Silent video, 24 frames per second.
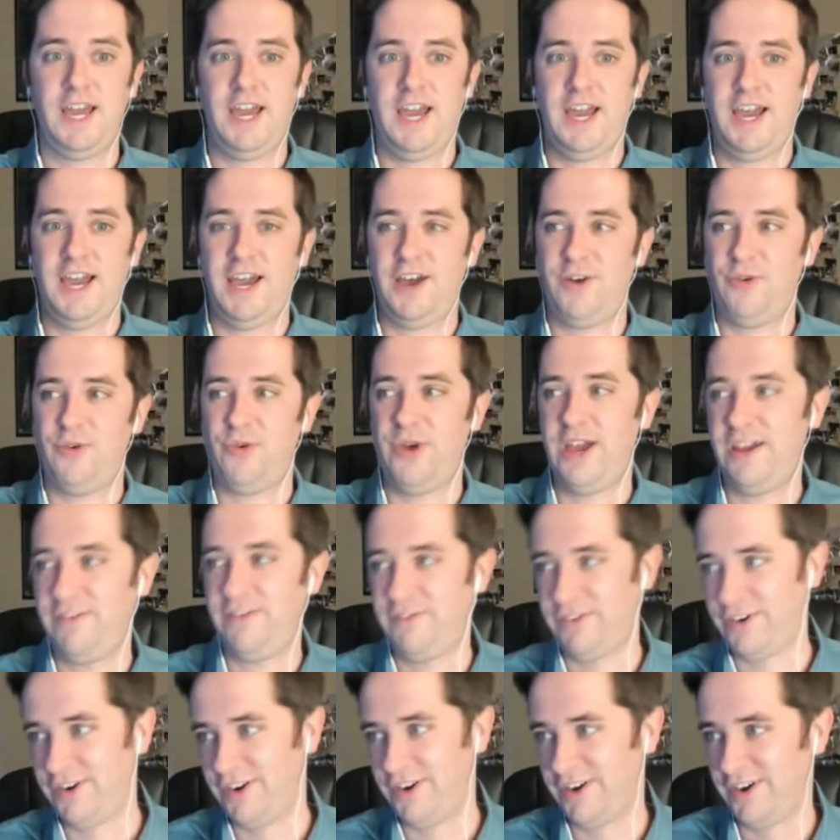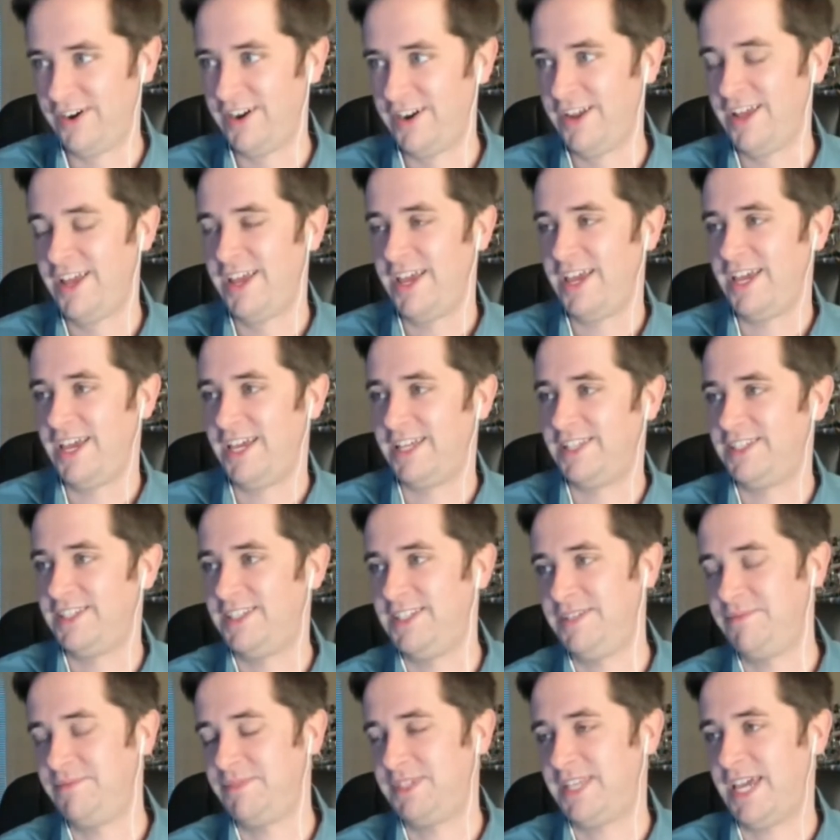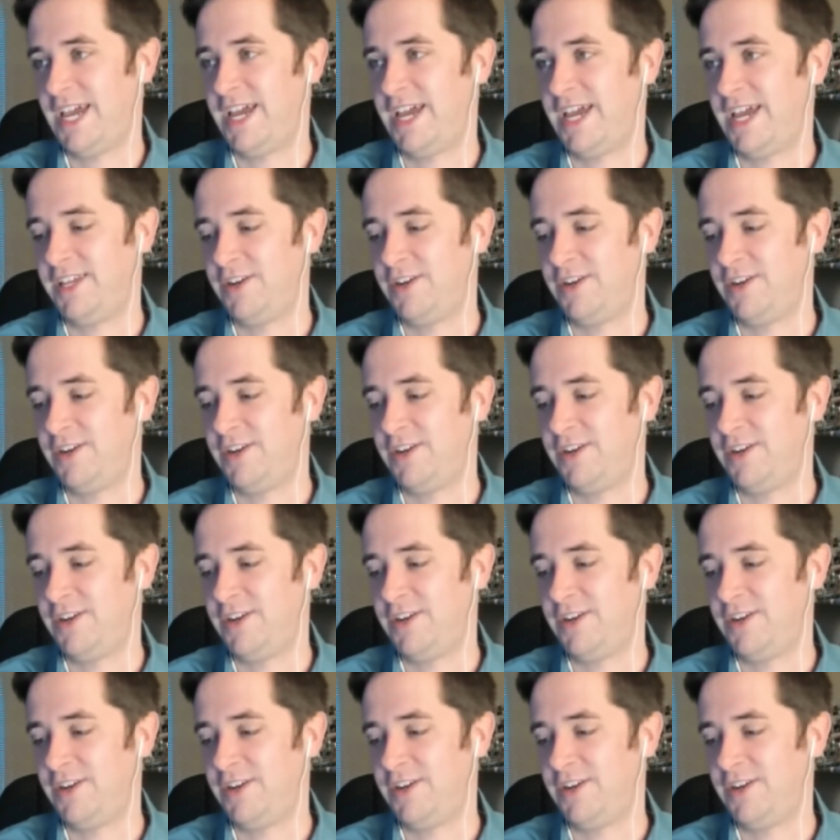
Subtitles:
However, it seems that,